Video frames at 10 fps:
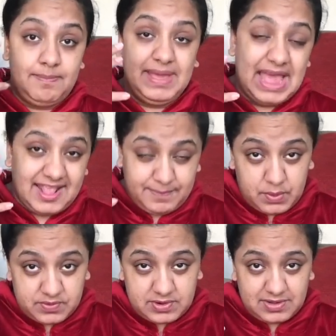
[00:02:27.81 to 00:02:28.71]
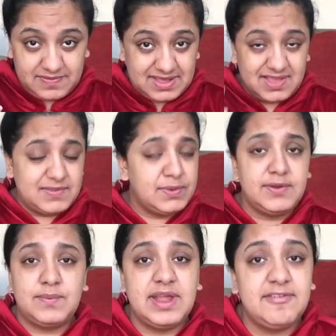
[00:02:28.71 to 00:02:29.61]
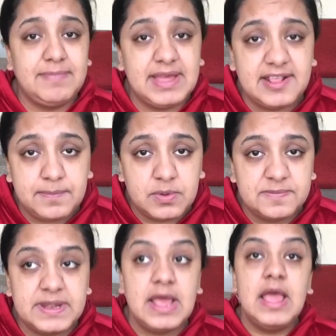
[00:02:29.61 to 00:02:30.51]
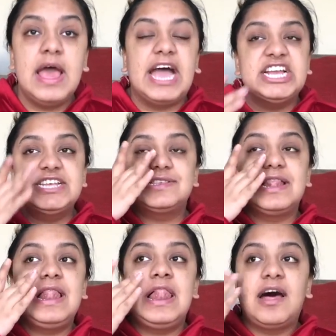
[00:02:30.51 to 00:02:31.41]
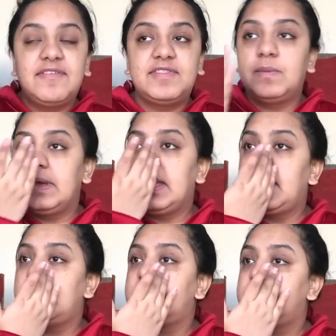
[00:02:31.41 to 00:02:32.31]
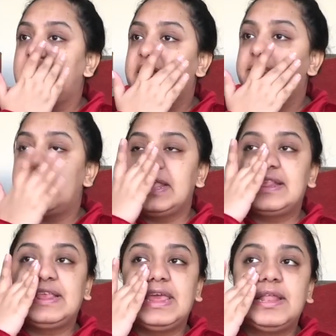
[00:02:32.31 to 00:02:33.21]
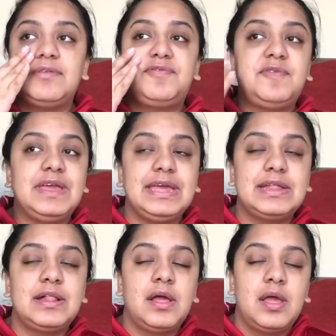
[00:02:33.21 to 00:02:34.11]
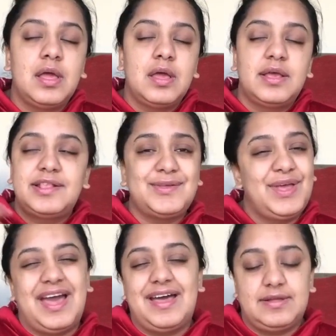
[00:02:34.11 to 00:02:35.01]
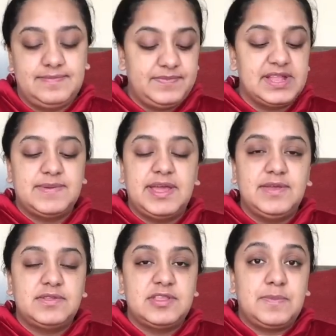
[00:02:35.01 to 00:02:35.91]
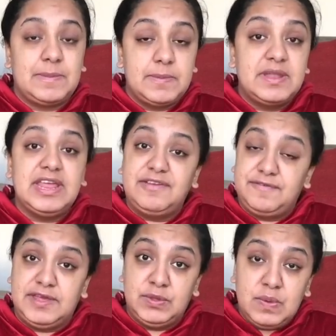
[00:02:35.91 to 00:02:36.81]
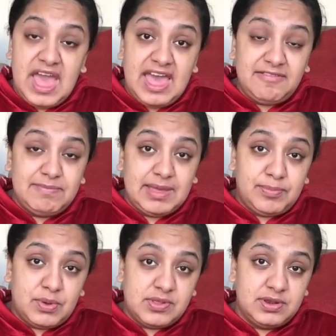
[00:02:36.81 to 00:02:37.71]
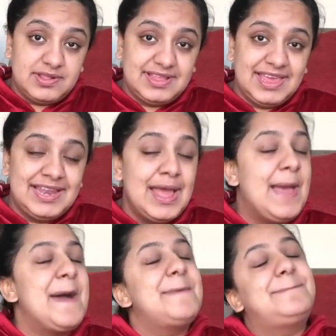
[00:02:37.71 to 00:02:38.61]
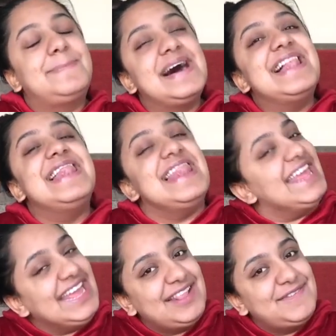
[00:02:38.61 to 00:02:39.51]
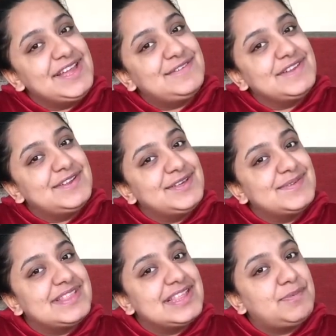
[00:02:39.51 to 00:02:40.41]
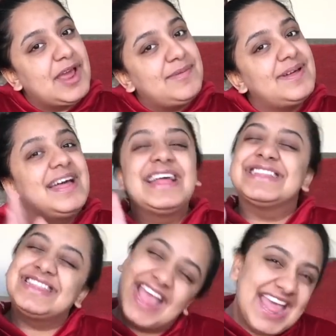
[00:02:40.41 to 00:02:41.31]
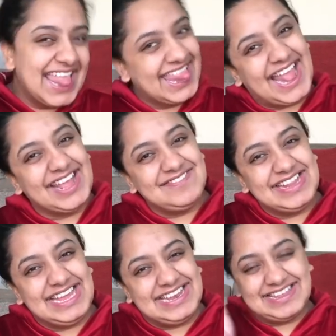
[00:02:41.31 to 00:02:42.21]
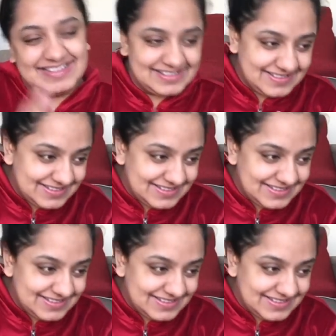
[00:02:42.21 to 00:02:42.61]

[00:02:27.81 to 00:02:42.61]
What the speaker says: big ass pores on your face, even though I don't have big ass pores, but I just love the way it makes my skin feel. So yeah, that's why I use this primer. But if you have big pores on your skin, please feel free to use this primer. Thank me later.